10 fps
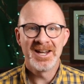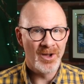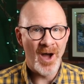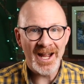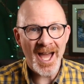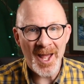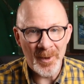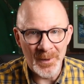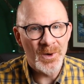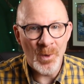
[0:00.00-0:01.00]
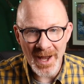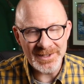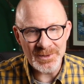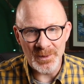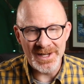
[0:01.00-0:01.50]
Now, I got a
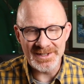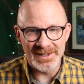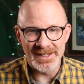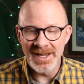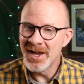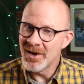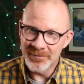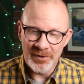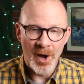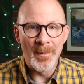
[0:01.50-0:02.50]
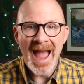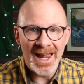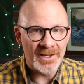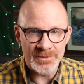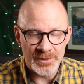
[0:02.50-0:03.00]
request recently from
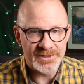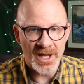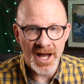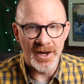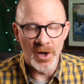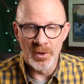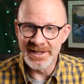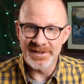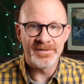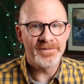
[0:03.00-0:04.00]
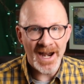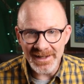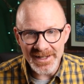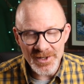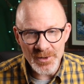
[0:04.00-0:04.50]
Alex Rosado. He's a
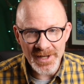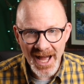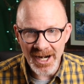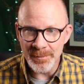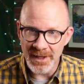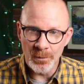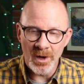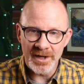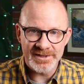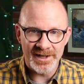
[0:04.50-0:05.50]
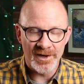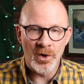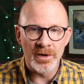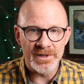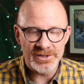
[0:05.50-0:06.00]
fairly new tire, but he works at an
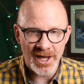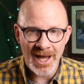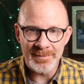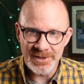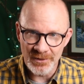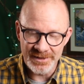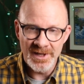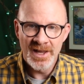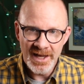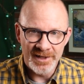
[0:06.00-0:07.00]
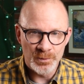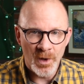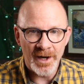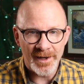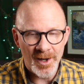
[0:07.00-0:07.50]
Orvis shop, so he's
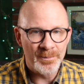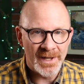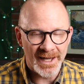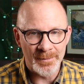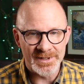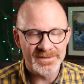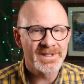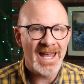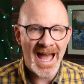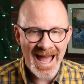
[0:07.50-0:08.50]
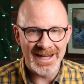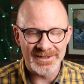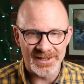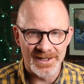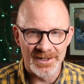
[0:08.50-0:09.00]
working on picking up his tying
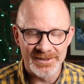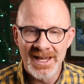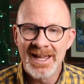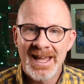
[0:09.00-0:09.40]
skills.